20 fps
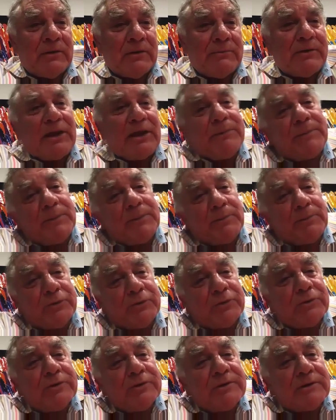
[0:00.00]
Many people
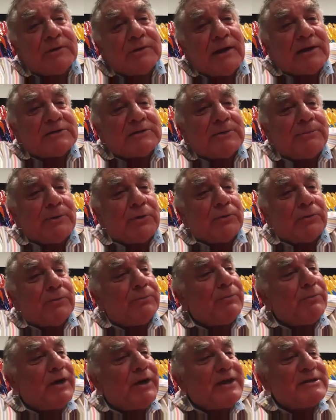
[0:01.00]
do it as a belt
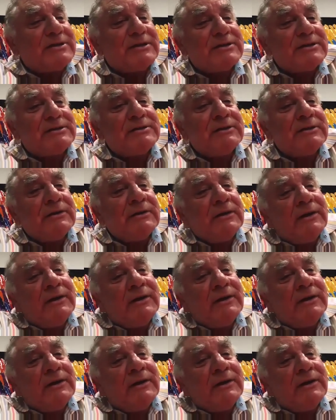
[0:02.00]
and braces,